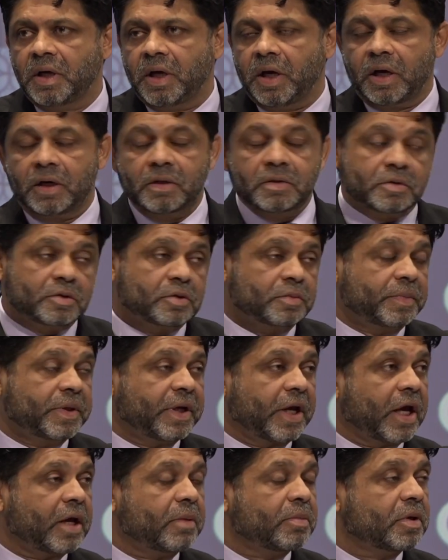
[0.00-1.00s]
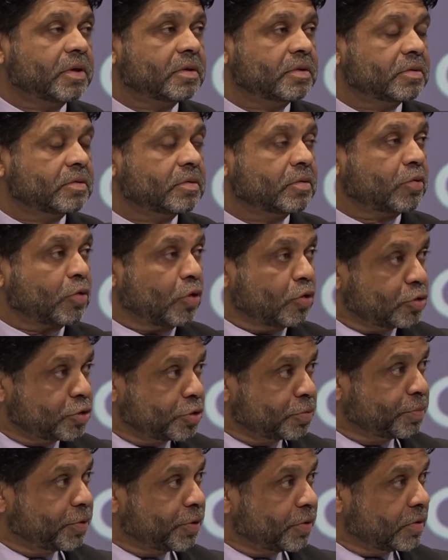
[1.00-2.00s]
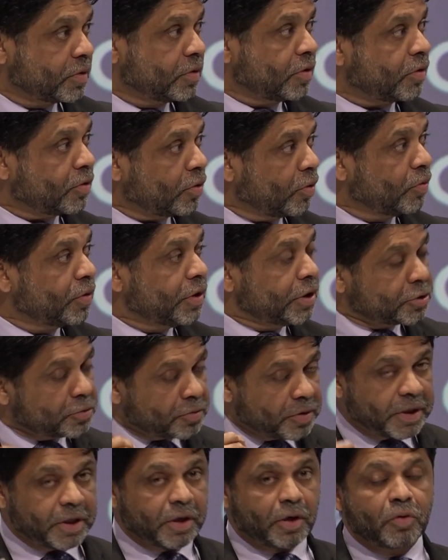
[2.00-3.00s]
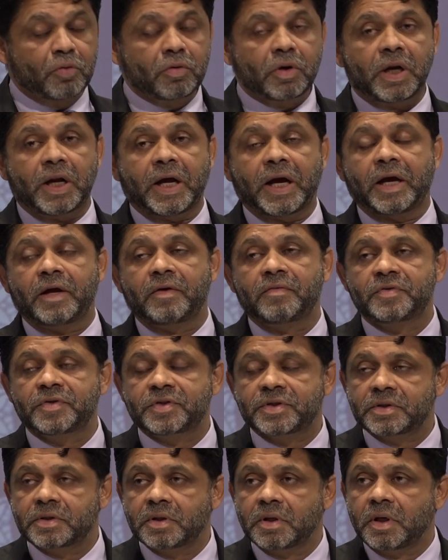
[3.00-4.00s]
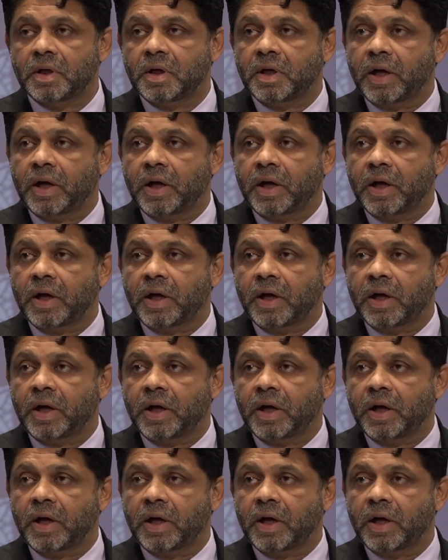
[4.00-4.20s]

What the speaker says: to be able to contribute not only to their own lives